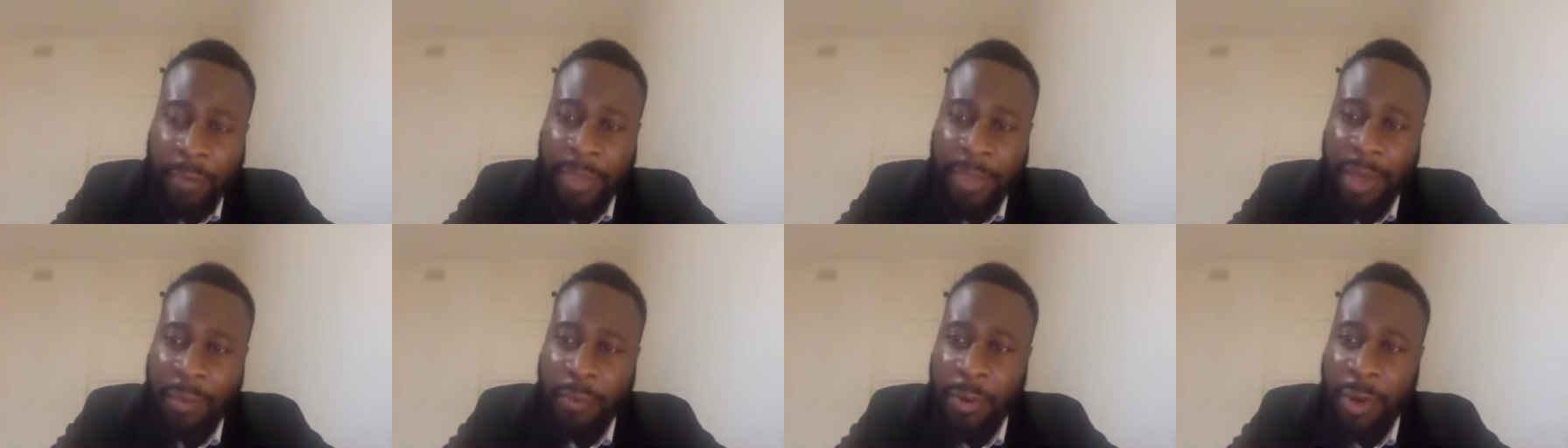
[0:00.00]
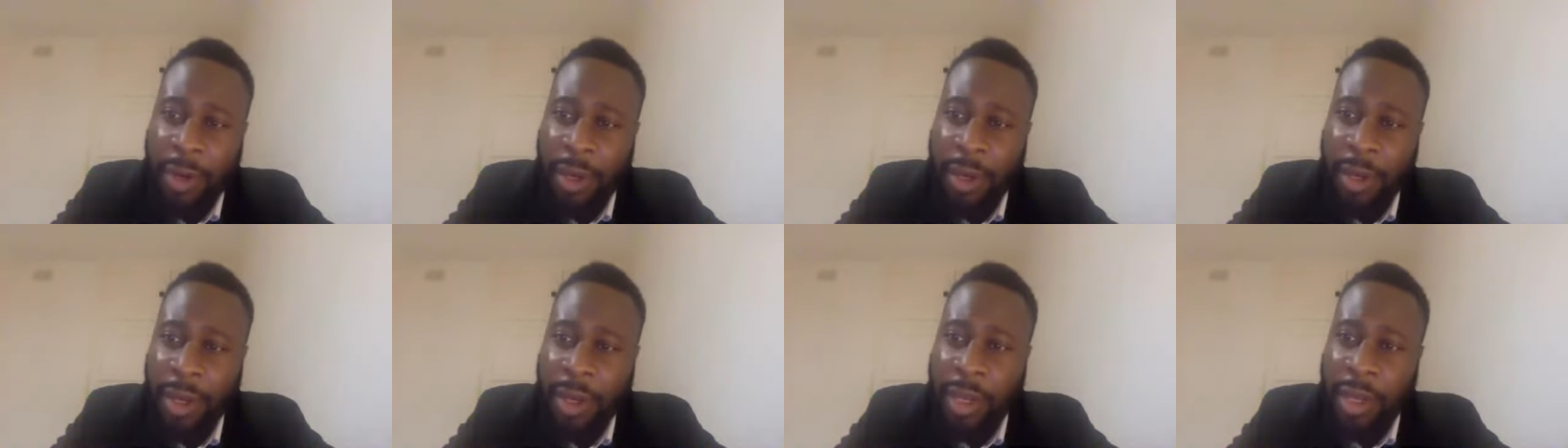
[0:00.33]
They
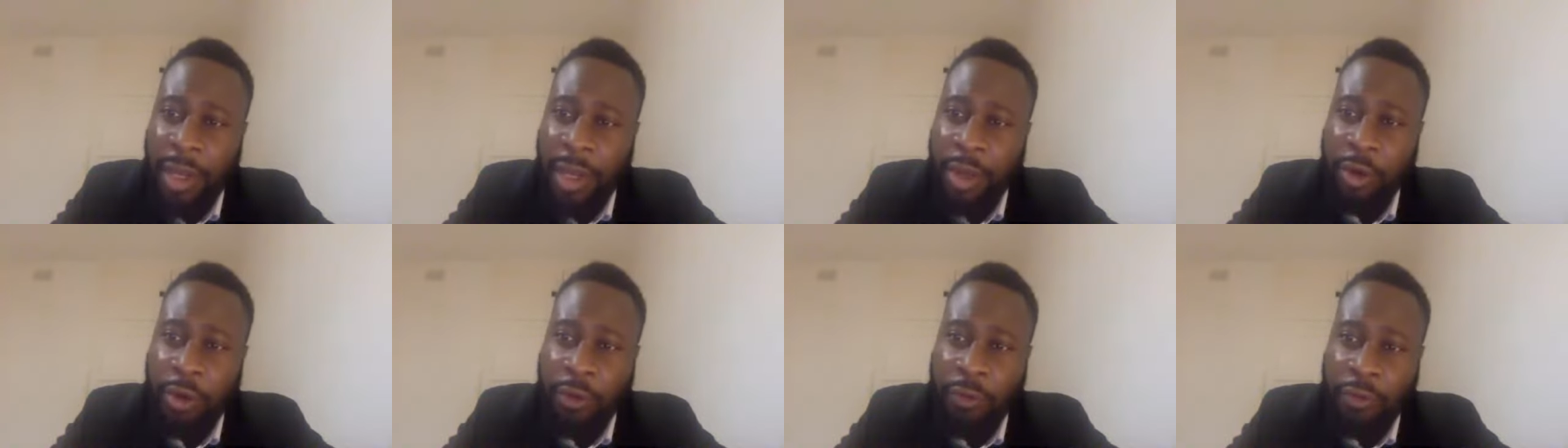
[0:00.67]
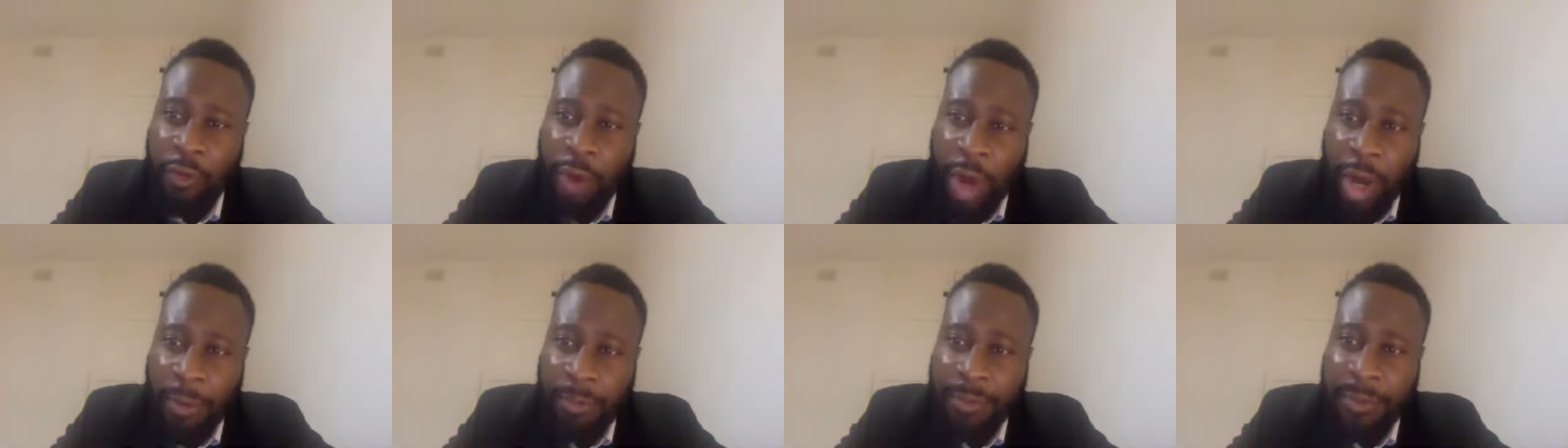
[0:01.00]
were
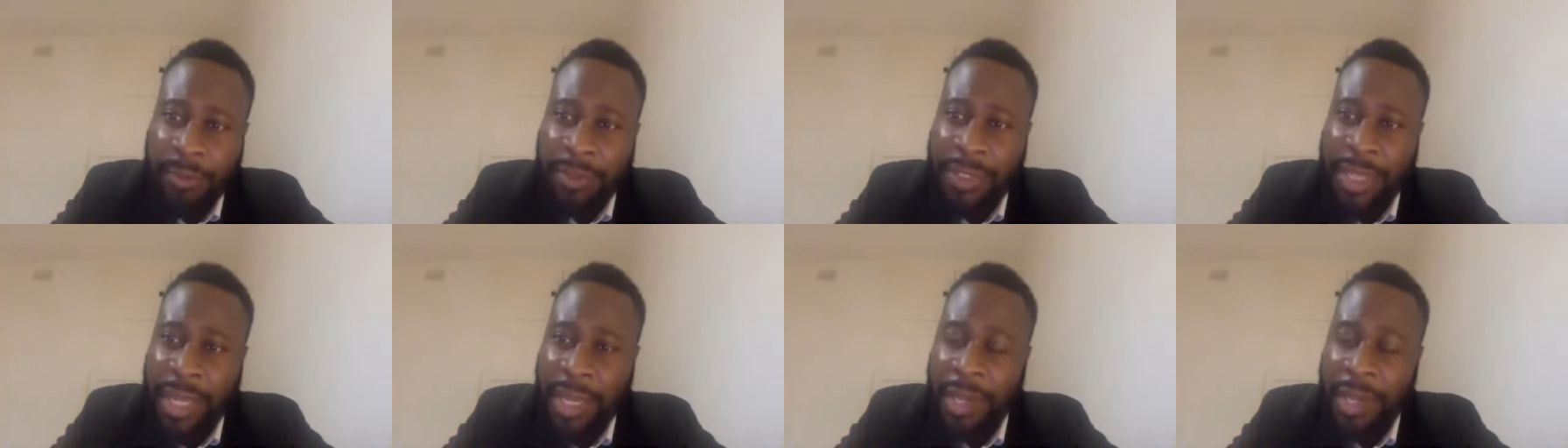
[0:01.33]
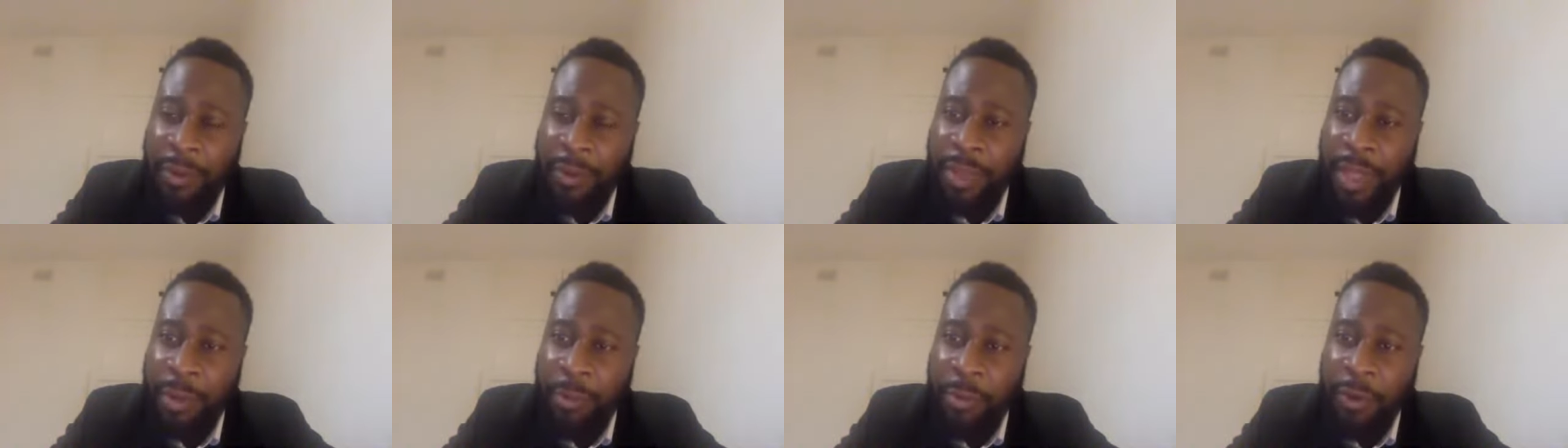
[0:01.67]
corrupt.
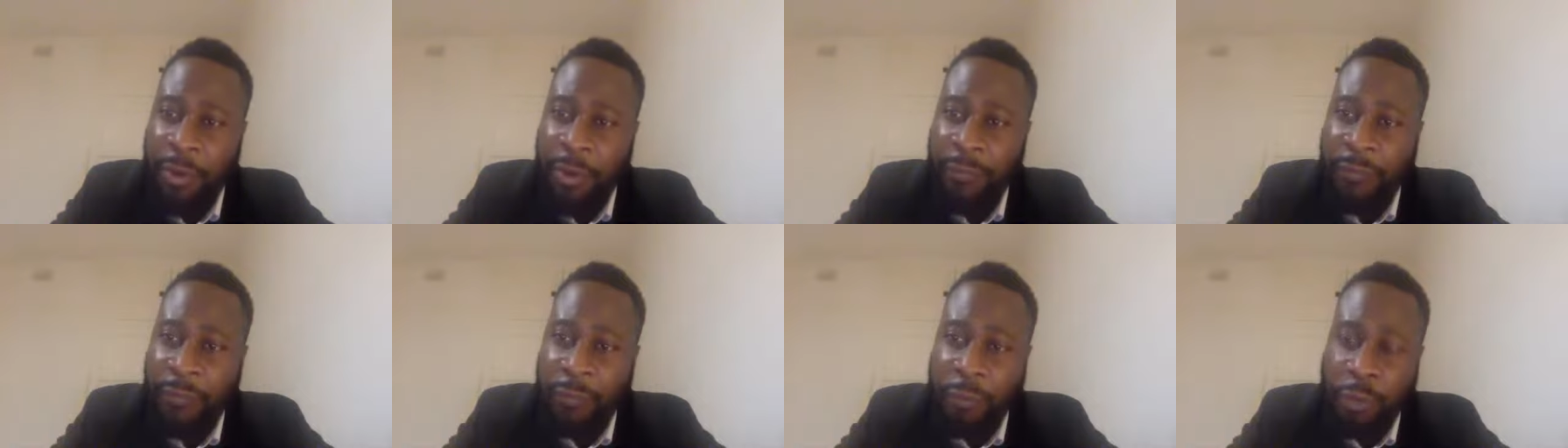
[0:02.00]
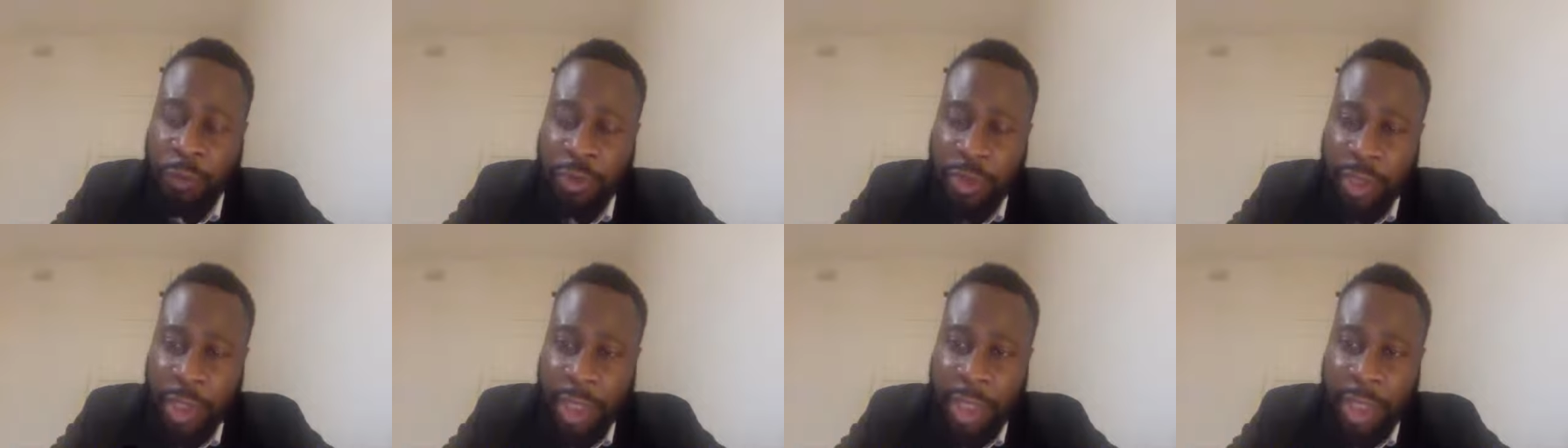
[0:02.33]
They they were
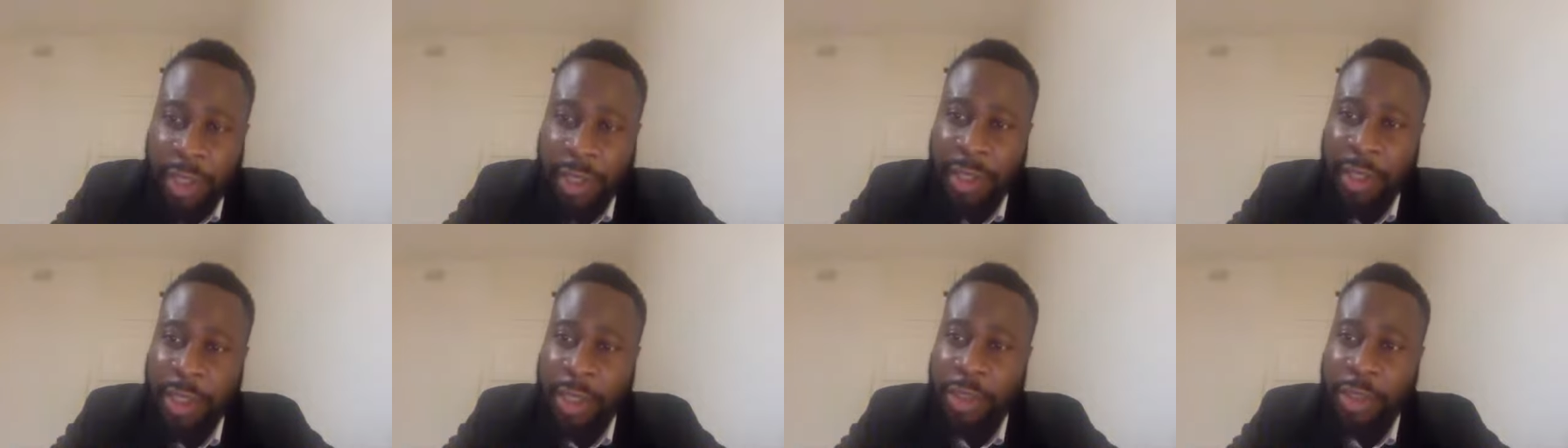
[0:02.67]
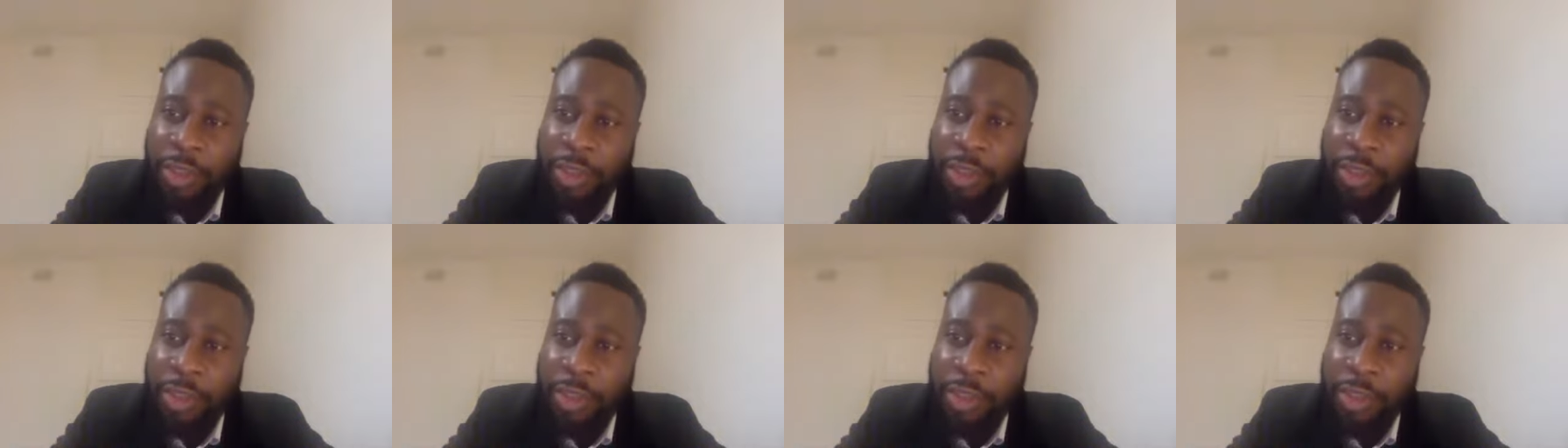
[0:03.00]
fraudulent.